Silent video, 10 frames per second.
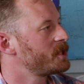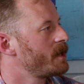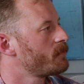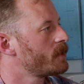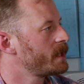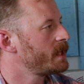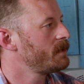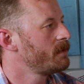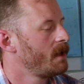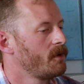
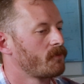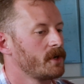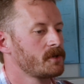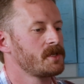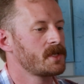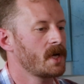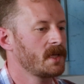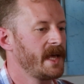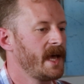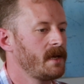generally rears its
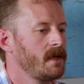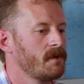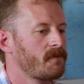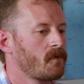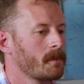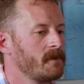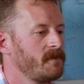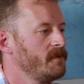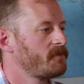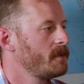ugly head in the form of
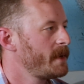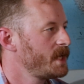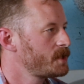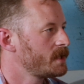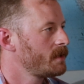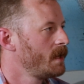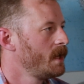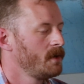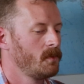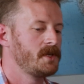inflammation,
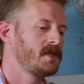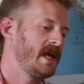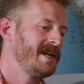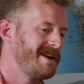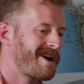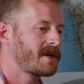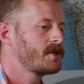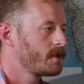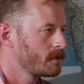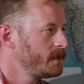which then
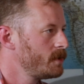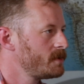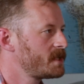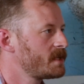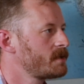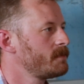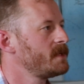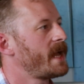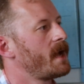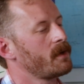knocks your immune system
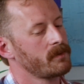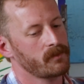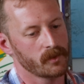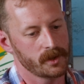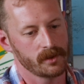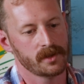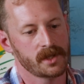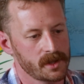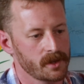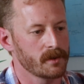down,
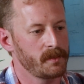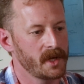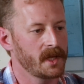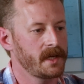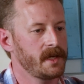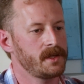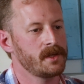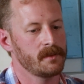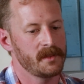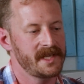reduces your ability
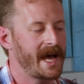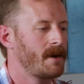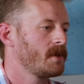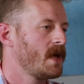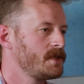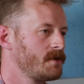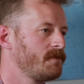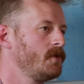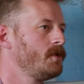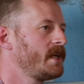to metabolize your
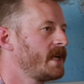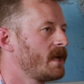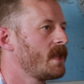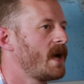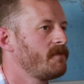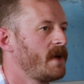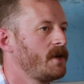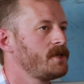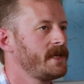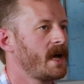food and get a lot of
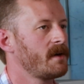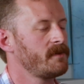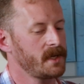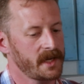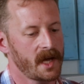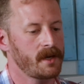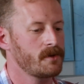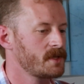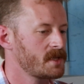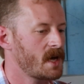energy out of it. Again,
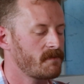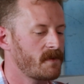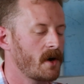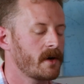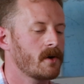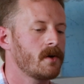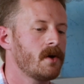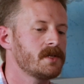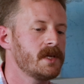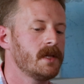you're just not firing on
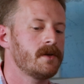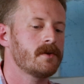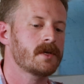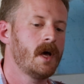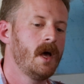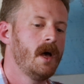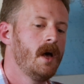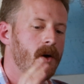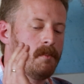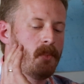all cylinders.
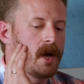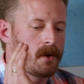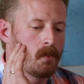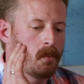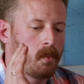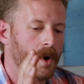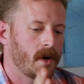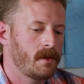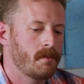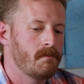But
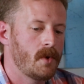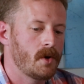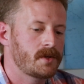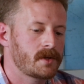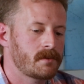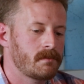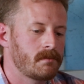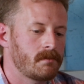one of the most